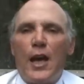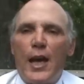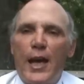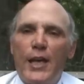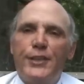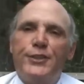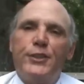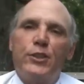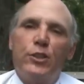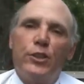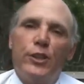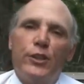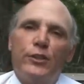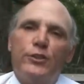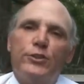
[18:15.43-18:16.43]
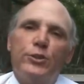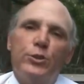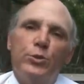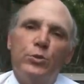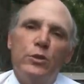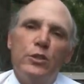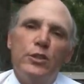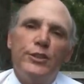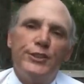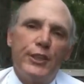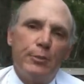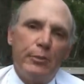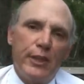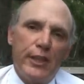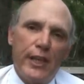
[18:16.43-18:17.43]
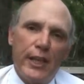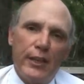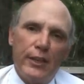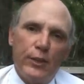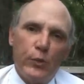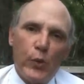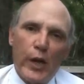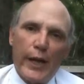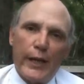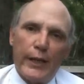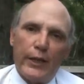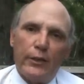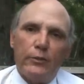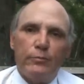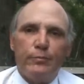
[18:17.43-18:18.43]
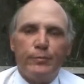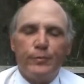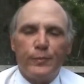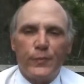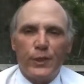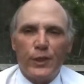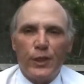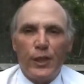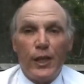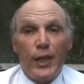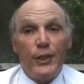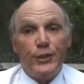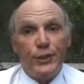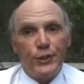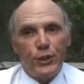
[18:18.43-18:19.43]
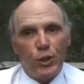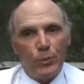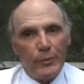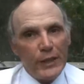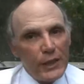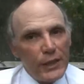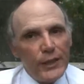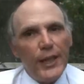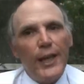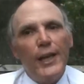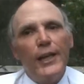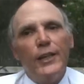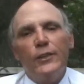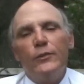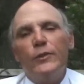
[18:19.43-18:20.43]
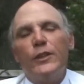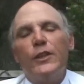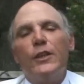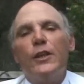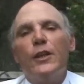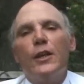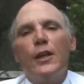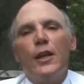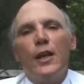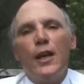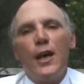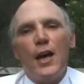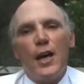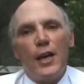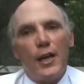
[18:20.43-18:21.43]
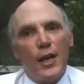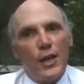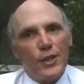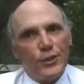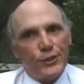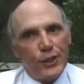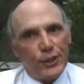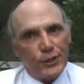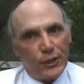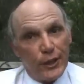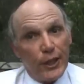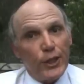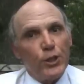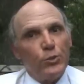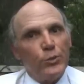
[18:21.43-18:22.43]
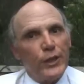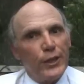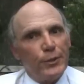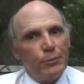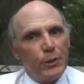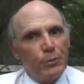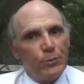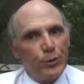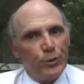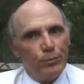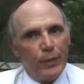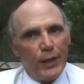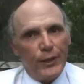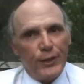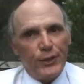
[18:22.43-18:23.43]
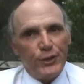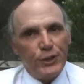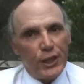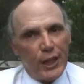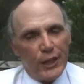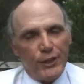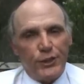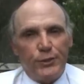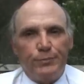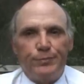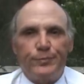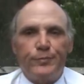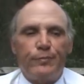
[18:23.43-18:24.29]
I asked the clerk to send me that in writing, and she told me that such letter would have to be approved by the judge.